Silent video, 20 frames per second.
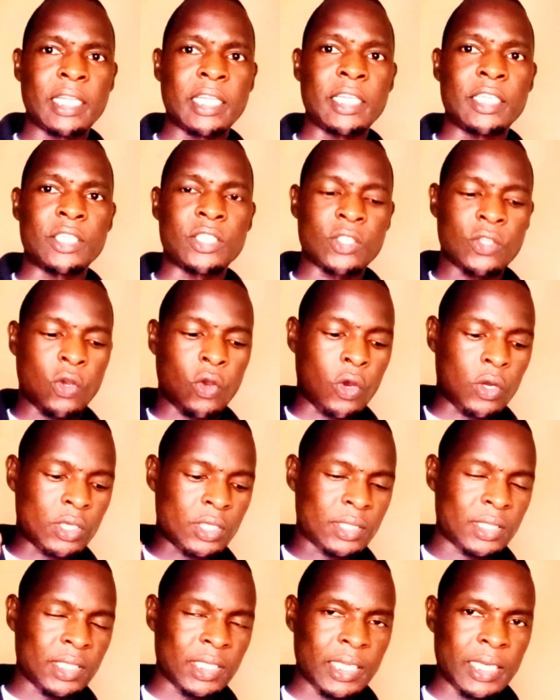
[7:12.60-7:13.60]
is
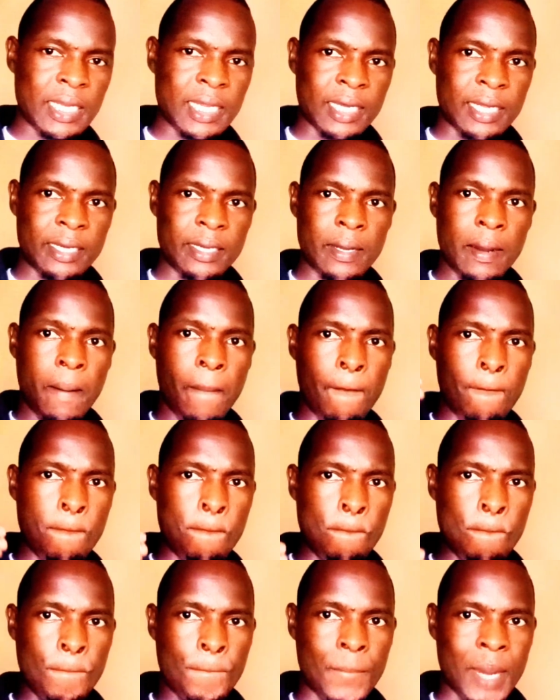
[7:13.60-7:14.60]
considered
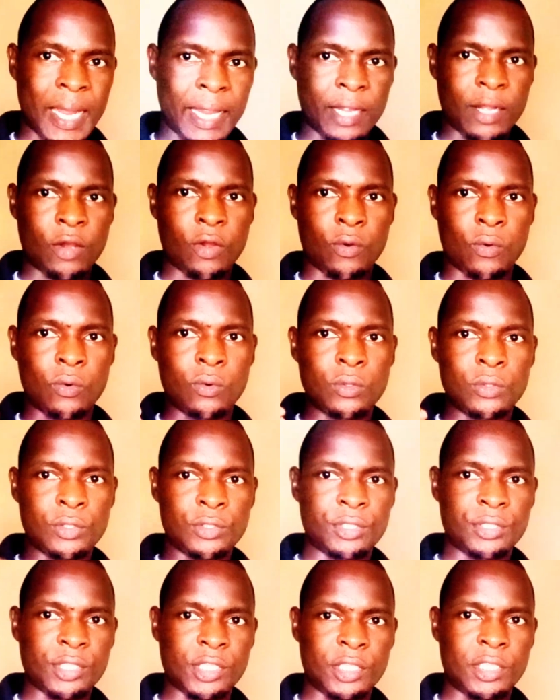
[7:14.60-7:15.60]

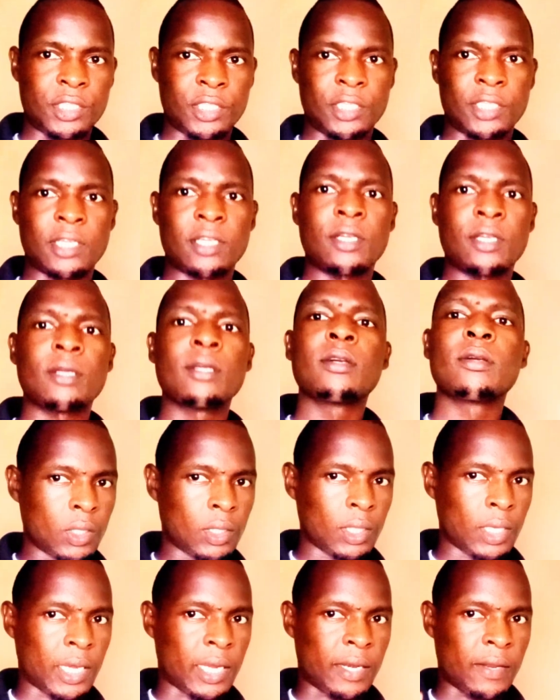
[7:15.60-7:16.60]
microcytic,
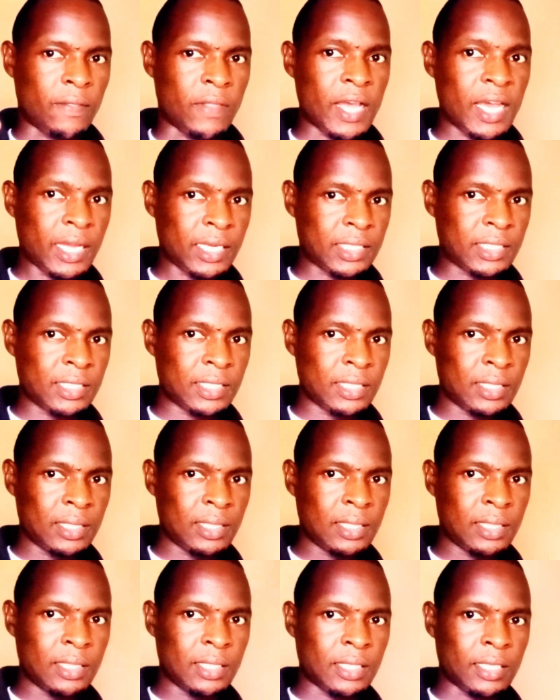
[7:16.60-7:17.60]
and that
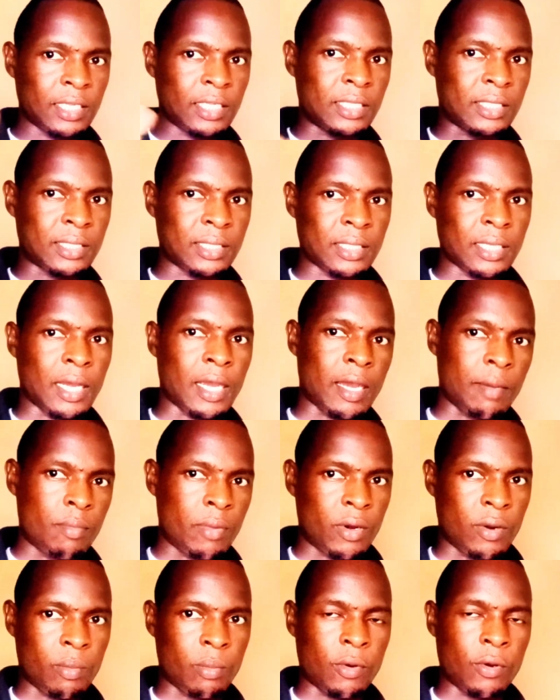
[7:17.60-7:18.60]
is
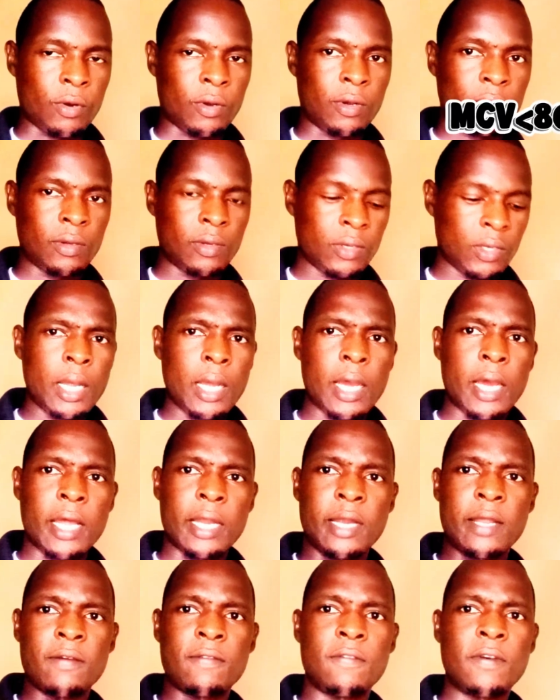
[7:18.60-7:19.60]
abnormal.
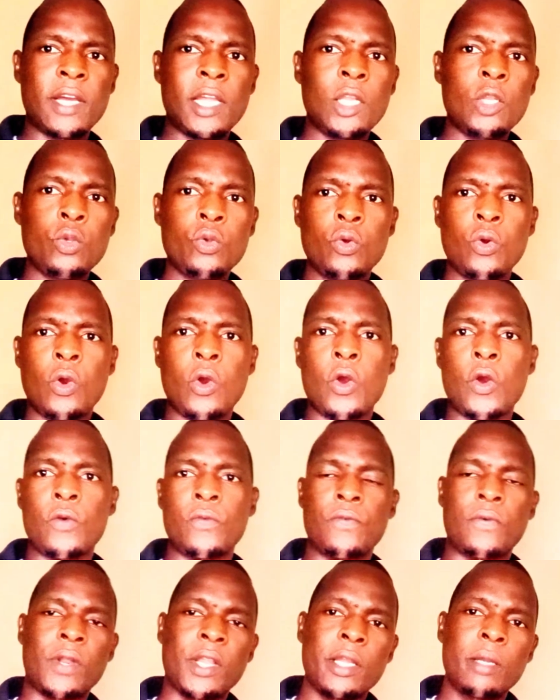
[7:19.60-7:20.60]
And a value
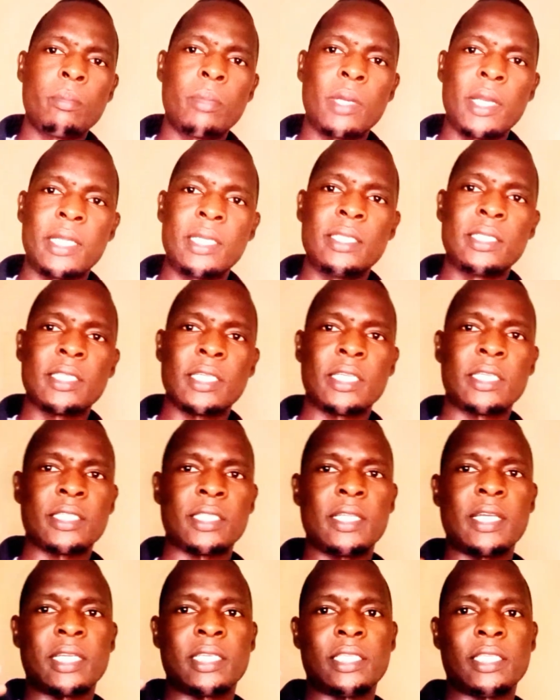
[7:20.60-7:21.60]
of red blood cells
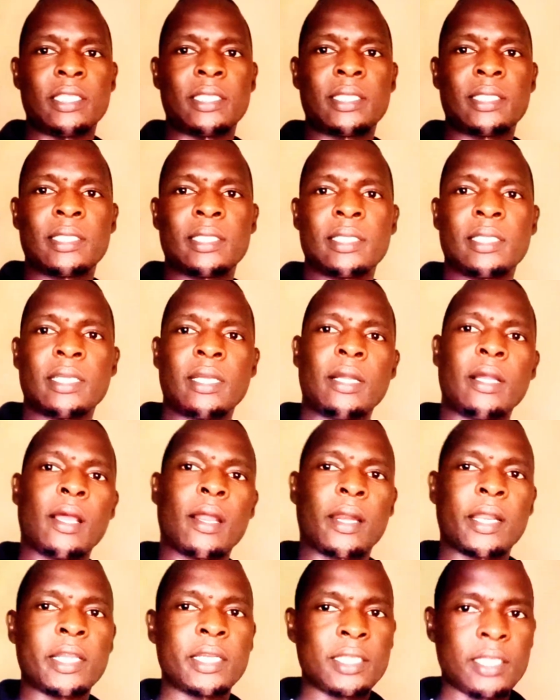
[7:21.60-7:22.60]
that is
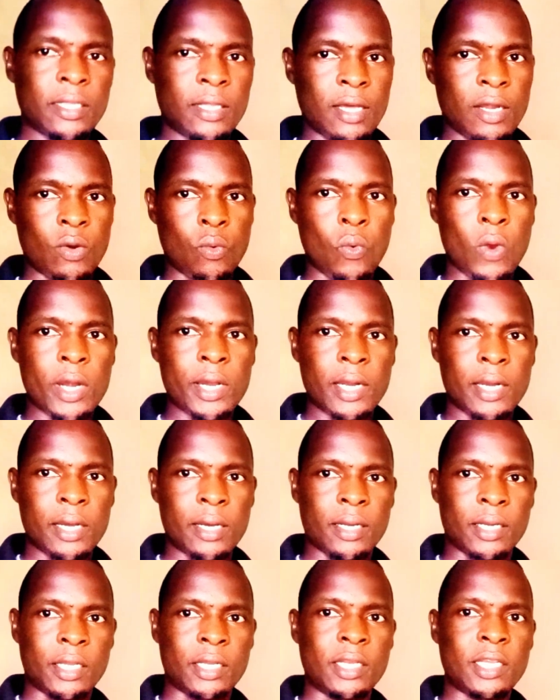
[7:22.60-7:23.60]
greater than
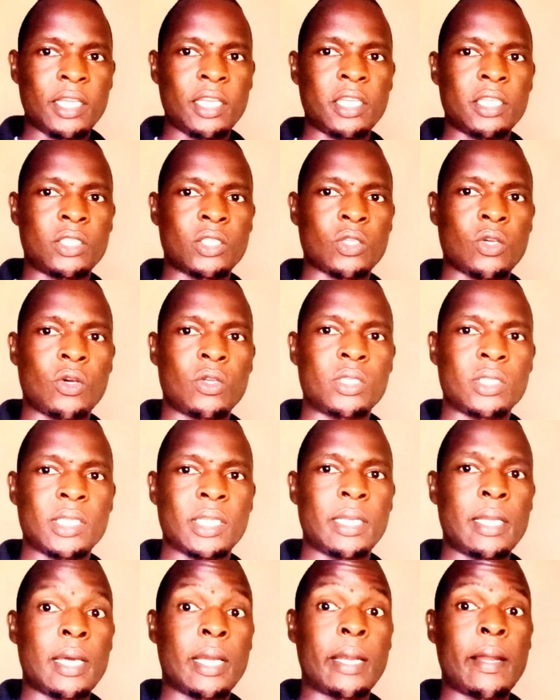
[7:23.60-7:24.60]
100 is
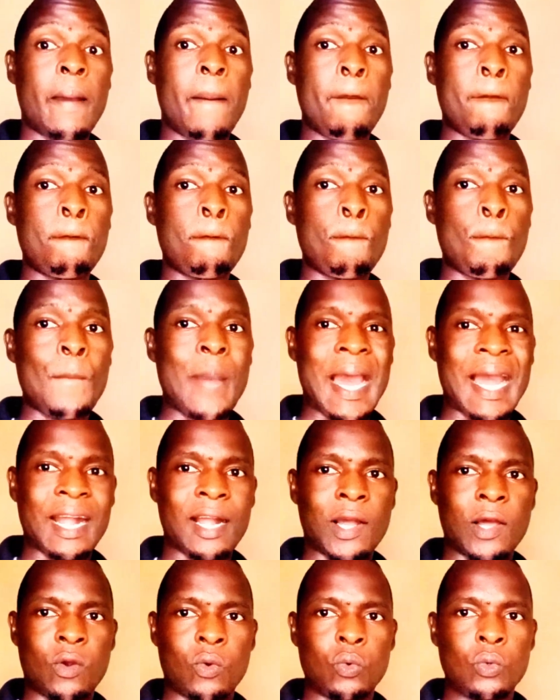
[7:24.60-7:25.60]
considered
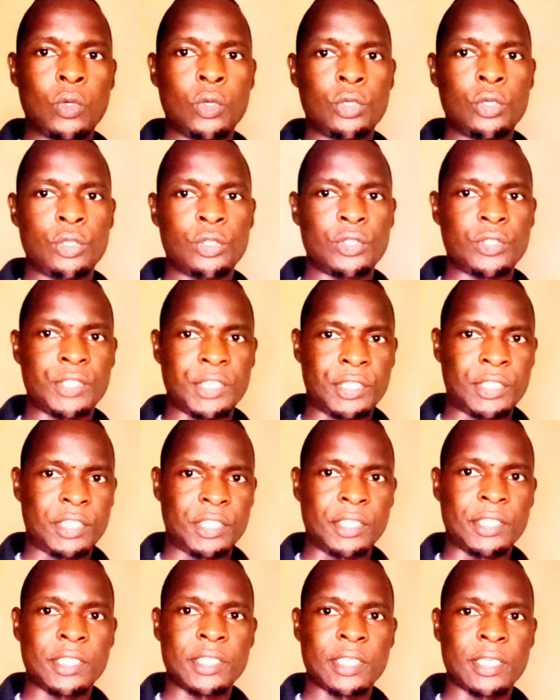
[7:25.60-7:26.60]

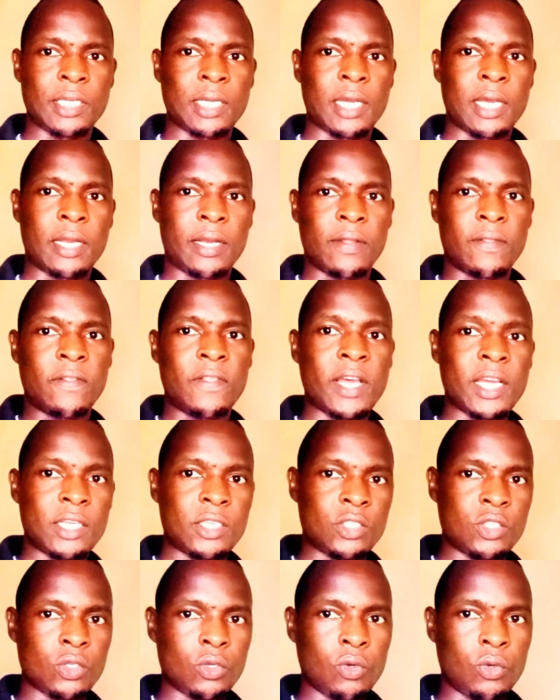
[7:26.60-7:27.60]
macrocytic, and
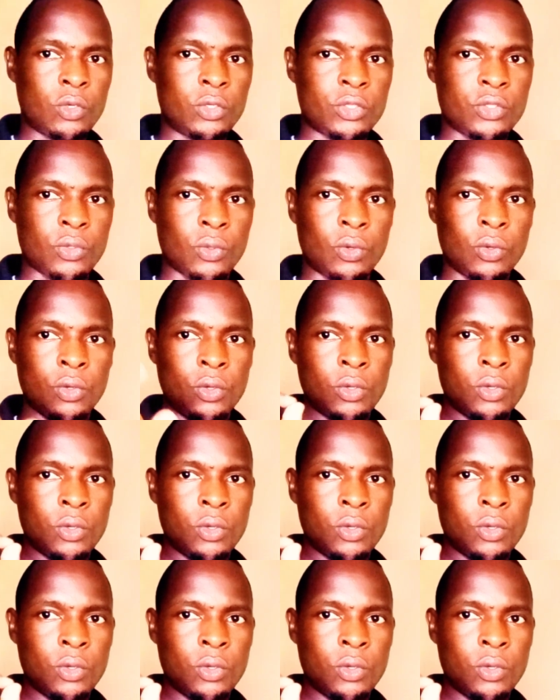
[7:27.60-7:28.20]
that also